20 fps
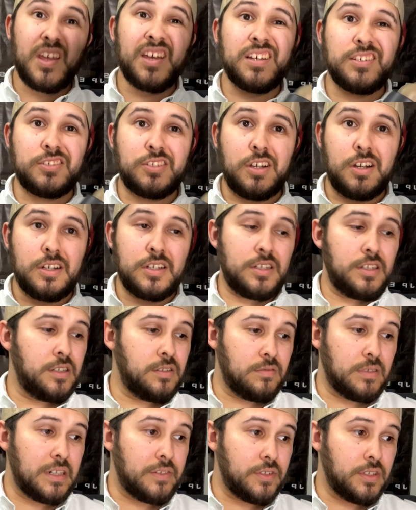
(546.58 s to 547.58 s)
Stock,
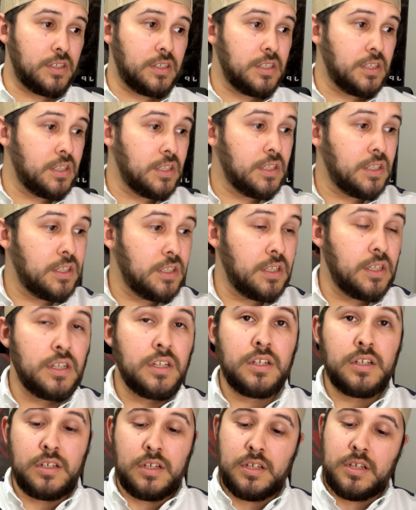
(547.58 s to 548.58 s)
whatever.
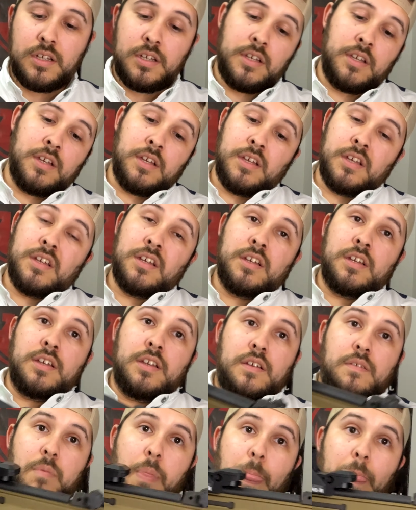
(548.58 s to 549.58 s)

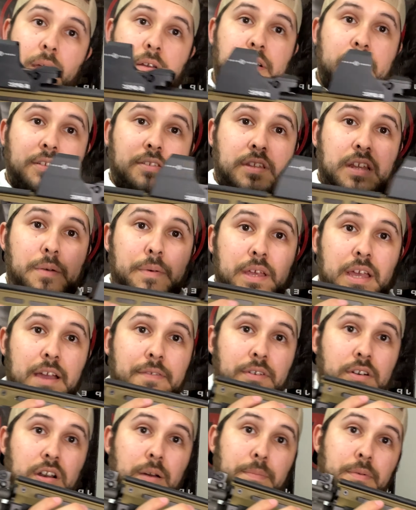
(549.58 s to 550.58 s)
All right, so now we have
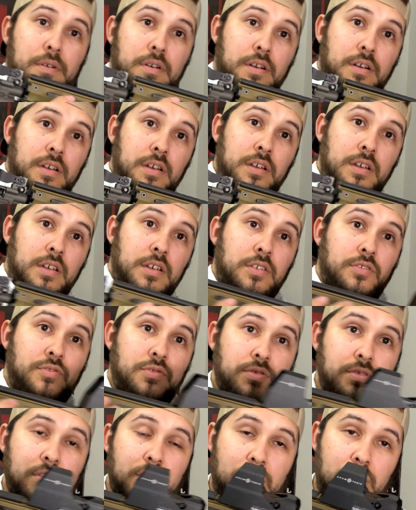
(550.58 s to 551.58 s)
our upper,
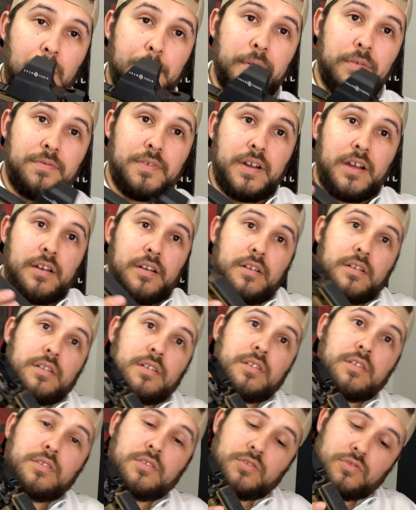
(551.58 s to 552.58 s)
you know, upper fire
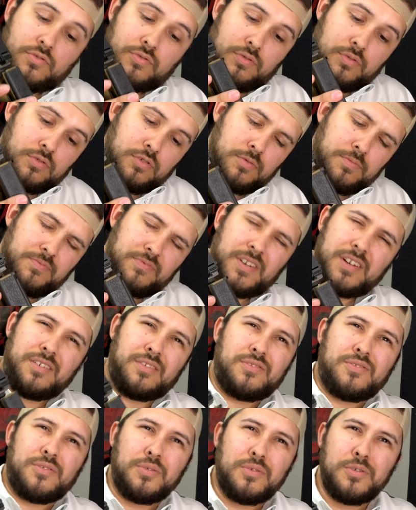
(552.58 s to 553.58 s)
control group, fire
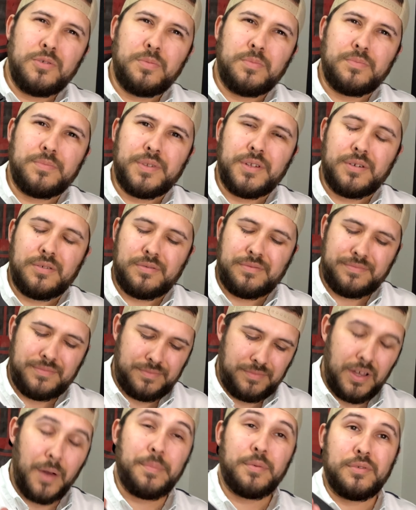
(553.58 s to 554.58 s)
control group? No,
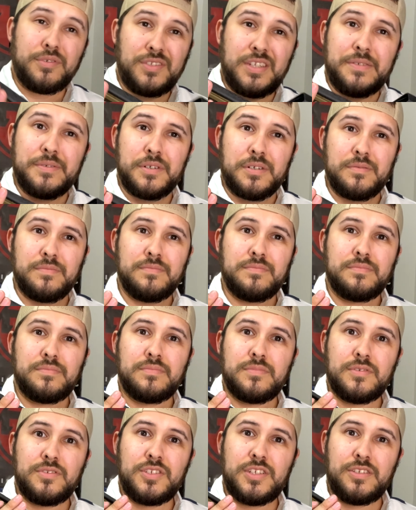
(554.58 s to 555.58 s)
upper receiver.
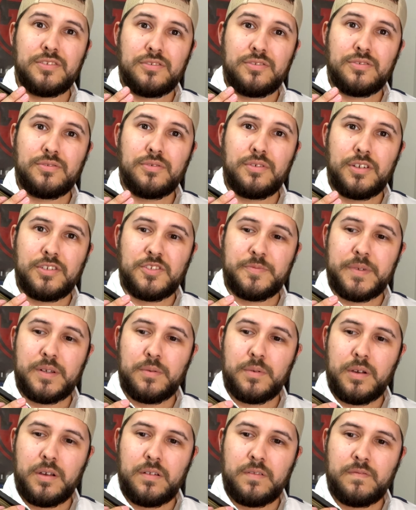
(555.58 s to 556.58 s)
Jesus Christ, it's been a
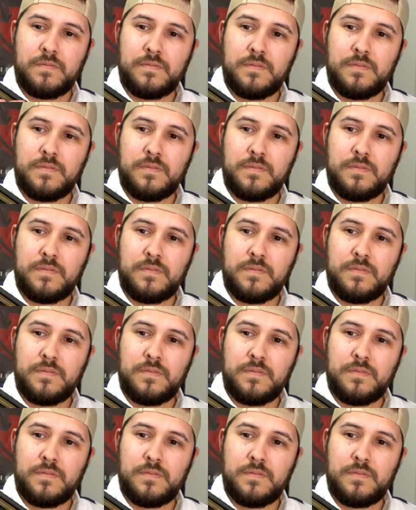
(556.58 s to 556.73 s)
while.